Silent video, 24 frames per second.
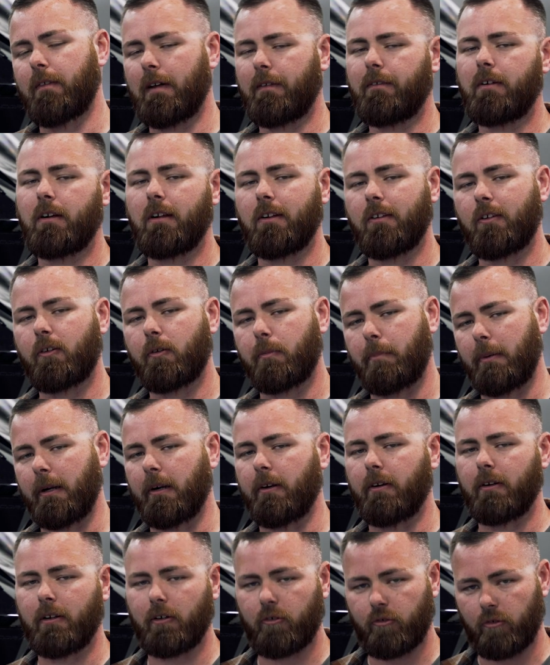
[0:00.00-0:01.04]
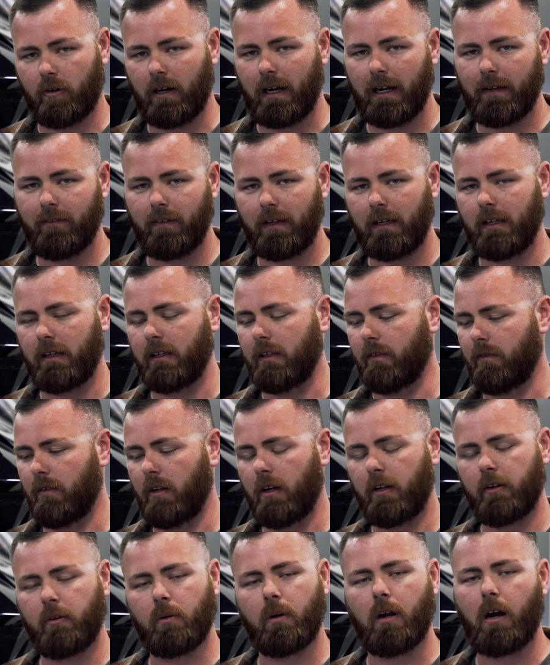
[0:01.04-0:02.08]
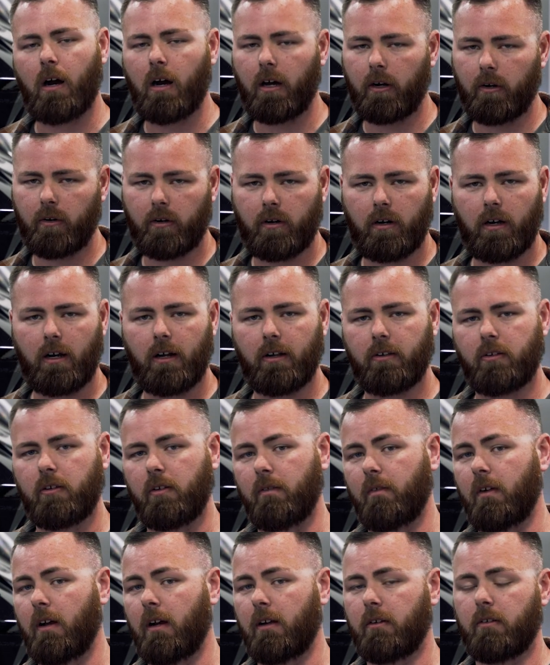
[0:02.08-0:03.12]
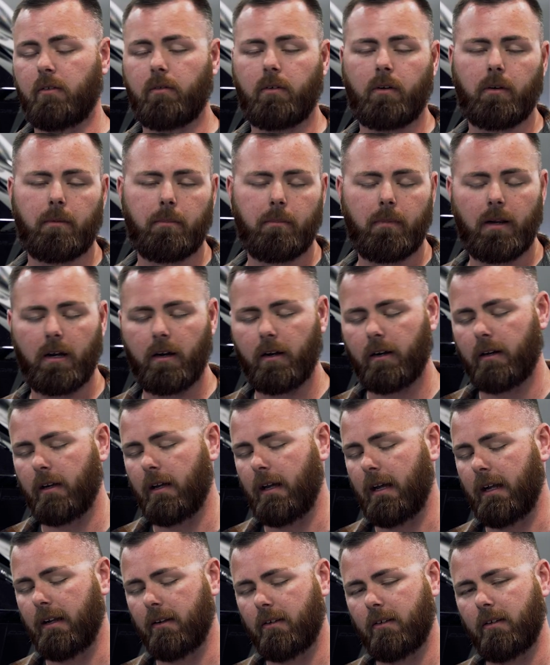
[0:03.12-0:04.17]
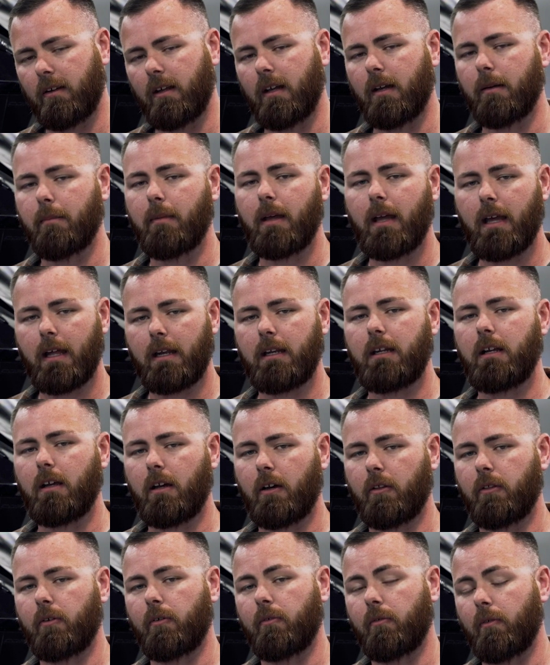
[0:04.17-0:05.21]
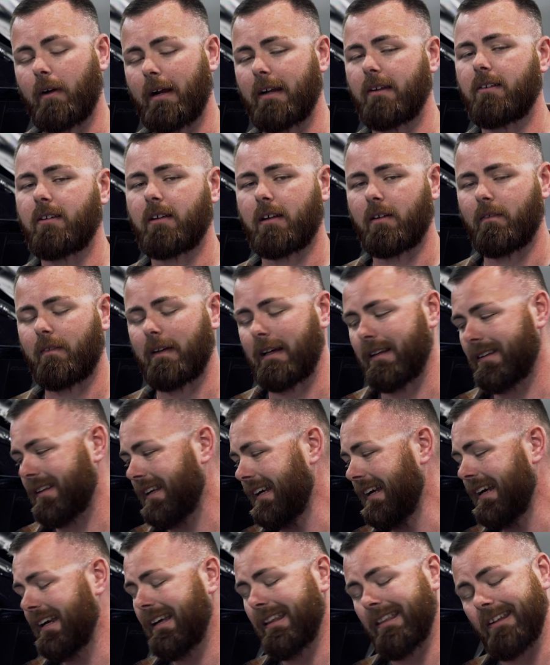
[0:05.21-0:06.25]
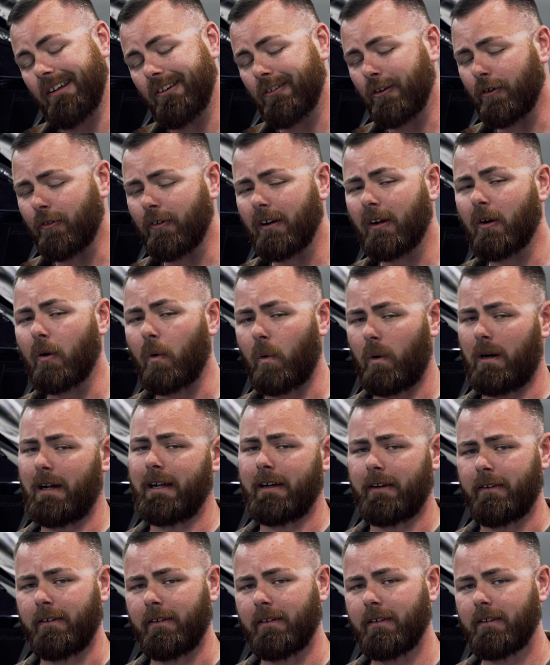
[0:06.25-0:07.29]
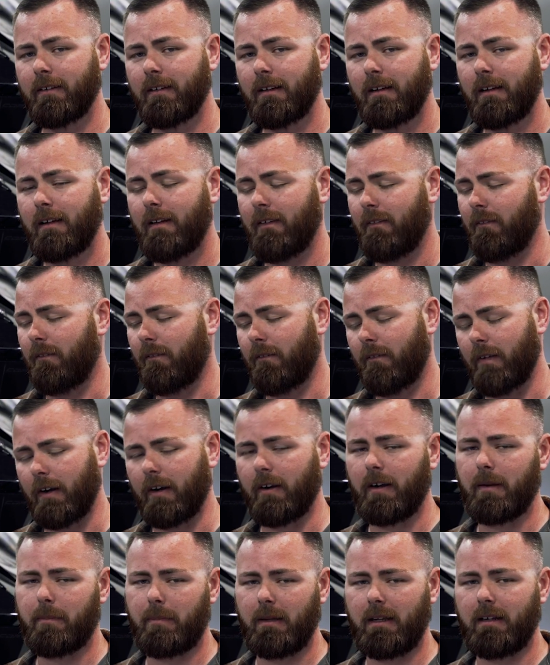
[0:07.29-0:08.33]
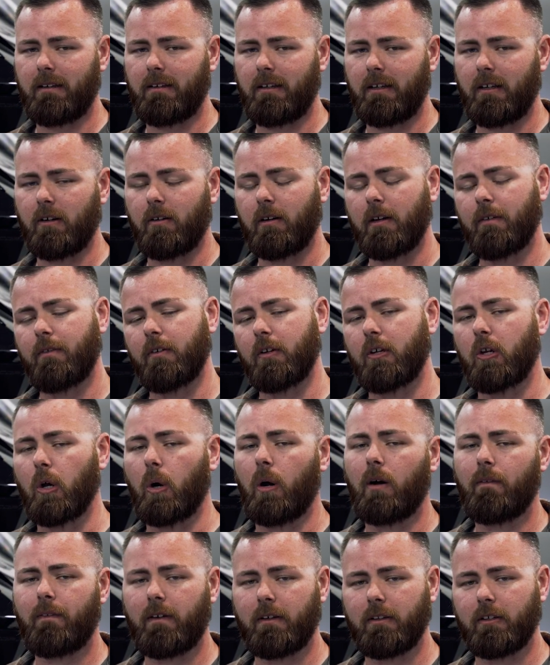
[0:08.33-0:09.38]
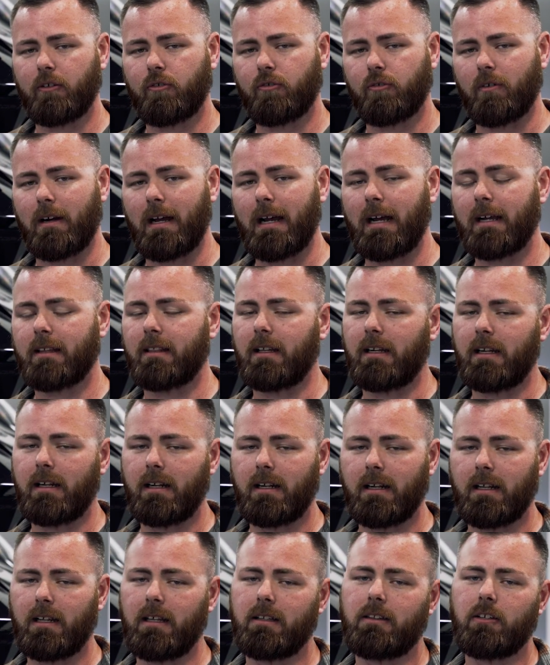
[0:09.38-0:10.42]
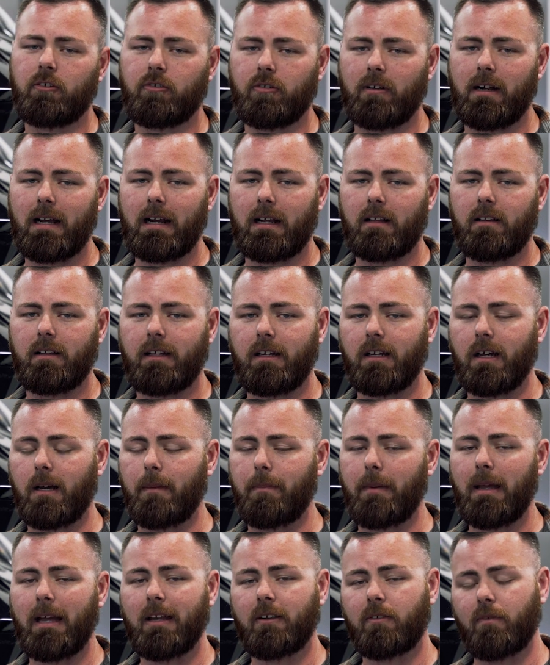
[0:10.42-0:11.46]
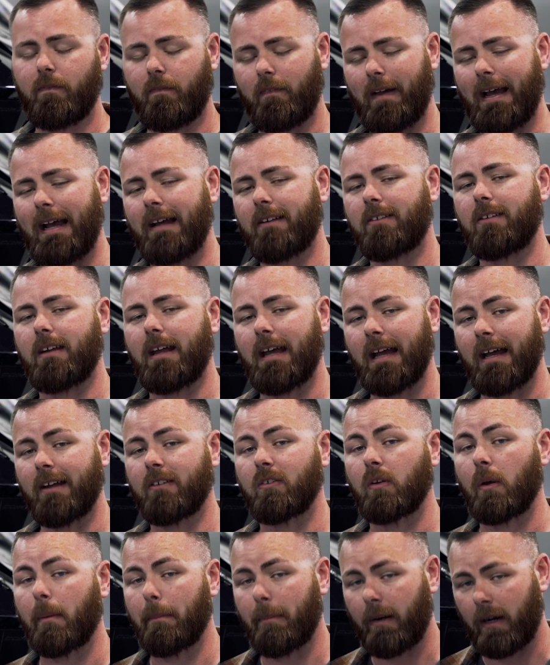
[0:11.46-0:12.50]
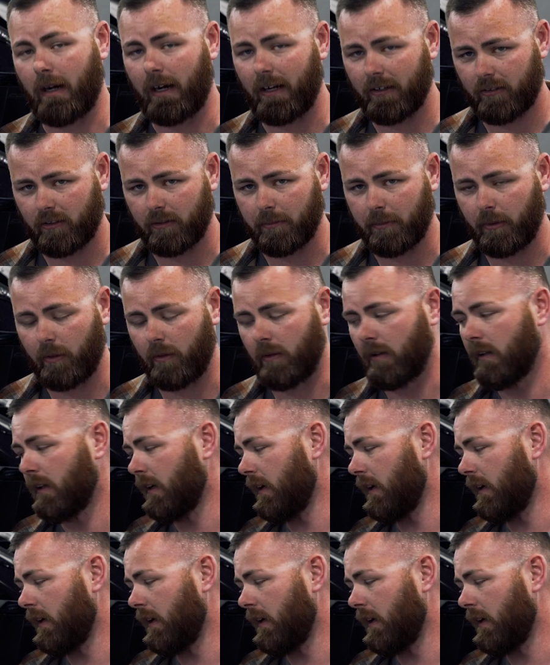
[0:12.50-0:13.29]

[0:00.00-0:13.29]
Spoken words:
ever done spirited driving, you've done an autocross, you've gone to Road America, NCM, any other racing event, these are required. Very big deal. If you go off on the track, they need to get the track cleaned up as fast as possible.